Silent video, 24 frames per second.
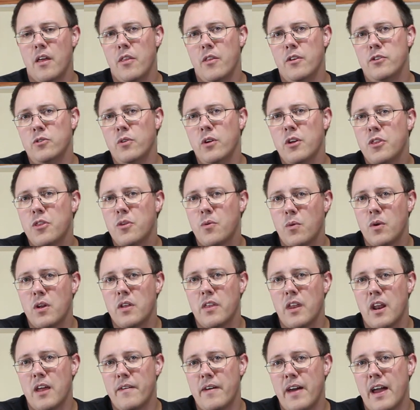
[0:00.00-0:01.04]
There's only 3
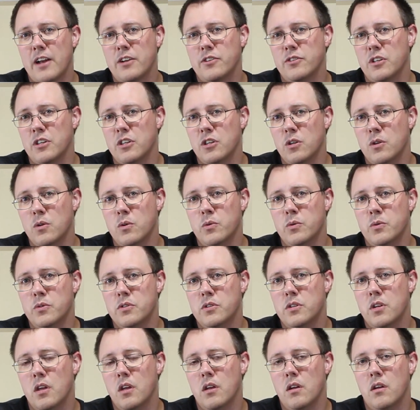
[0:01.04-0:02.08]
that I've actually
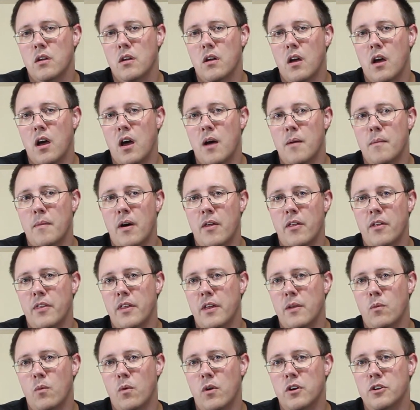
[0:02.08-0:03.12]
used, other
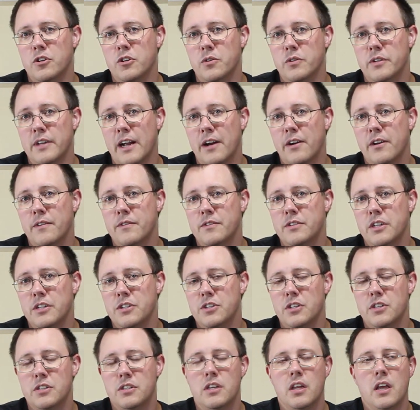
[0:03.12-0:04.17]
than 1 or 2 decorative
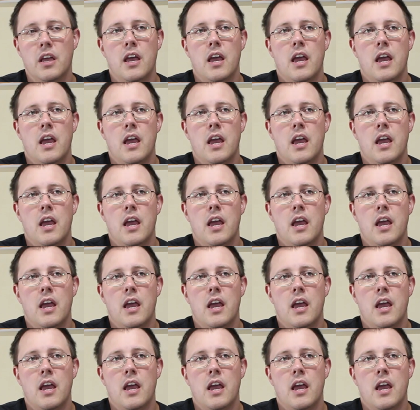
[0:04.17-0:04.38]
stitches,